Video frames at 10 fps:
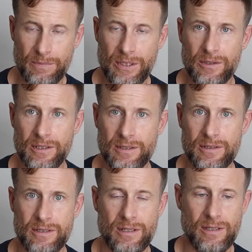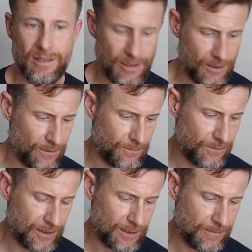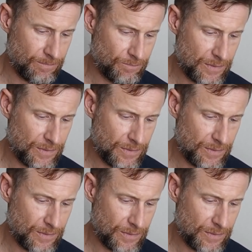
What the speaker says: periods of the